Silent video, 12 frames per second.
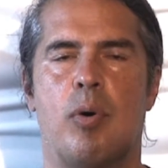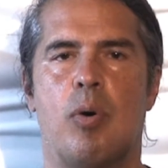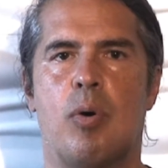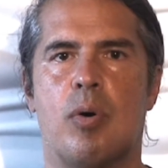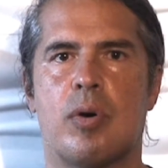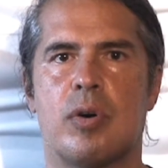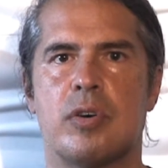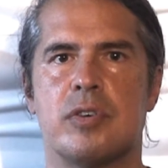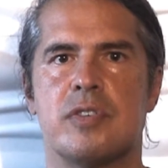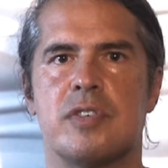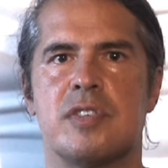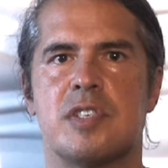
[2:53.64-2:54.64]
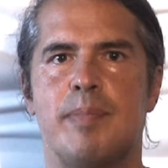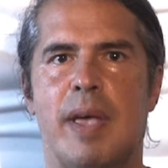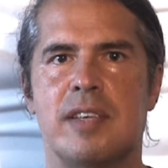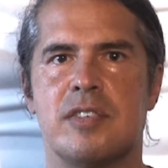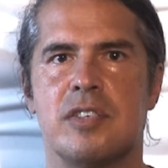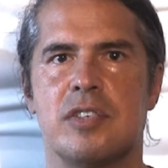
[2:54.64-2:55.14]
pores and
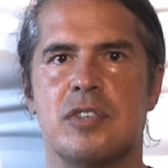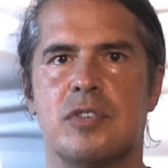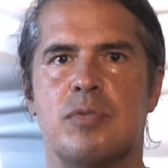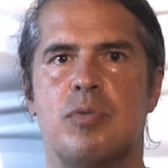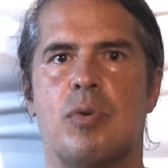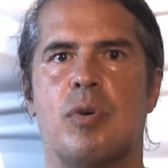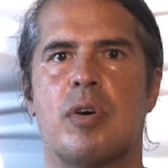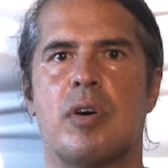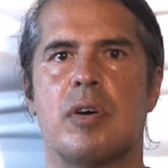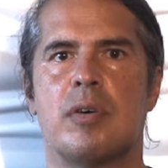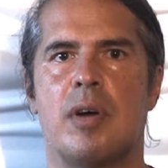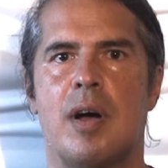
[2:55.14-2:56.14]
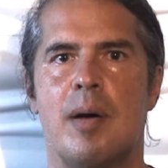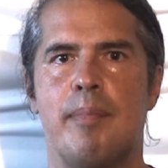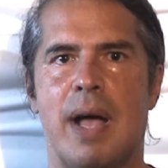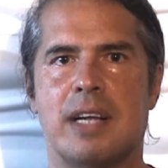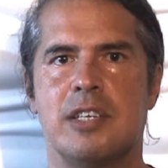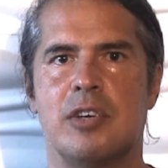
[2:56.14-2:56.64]
spaces for
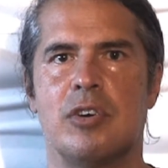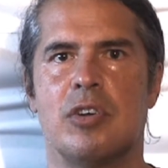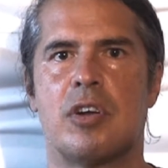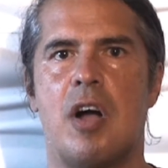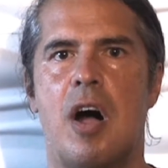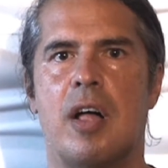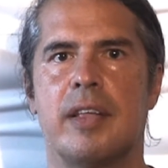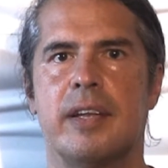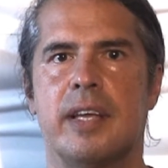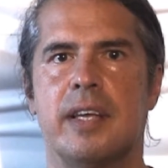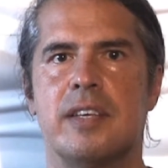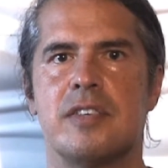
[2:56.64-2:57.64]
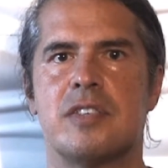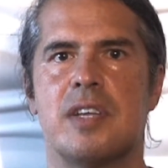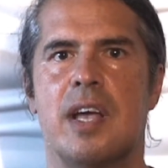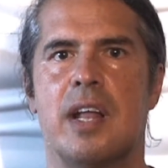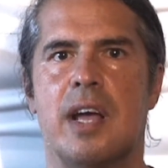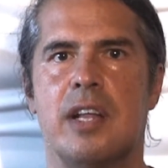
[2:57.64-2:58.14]
bacterial colonies,
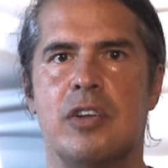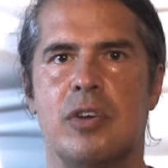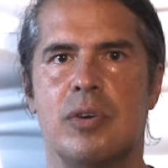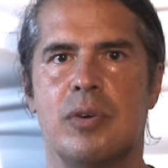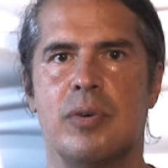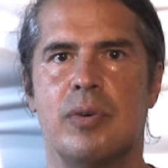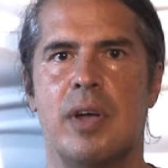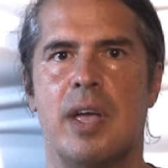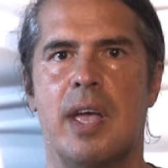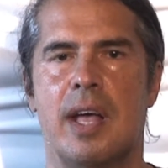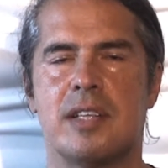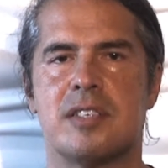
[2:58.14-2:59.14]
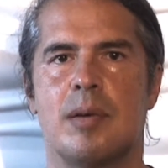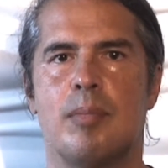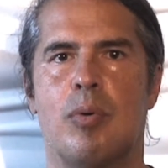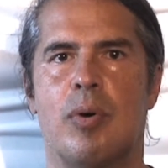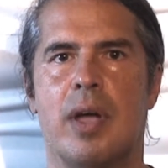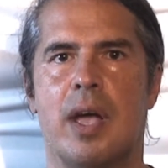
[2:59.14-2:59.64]
and I knew at some
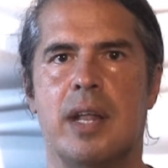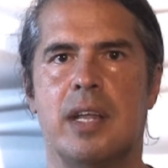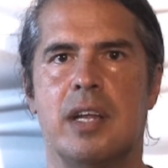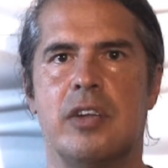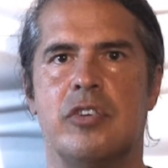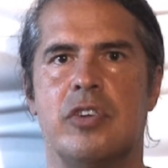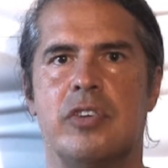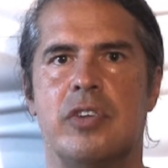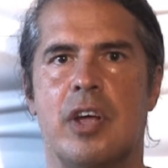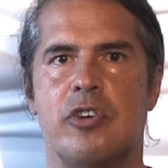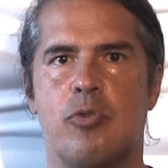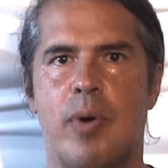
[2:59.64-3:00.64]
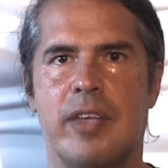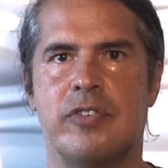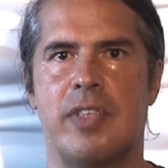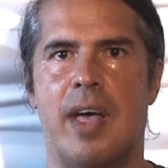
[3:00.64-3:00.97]
point I needed to address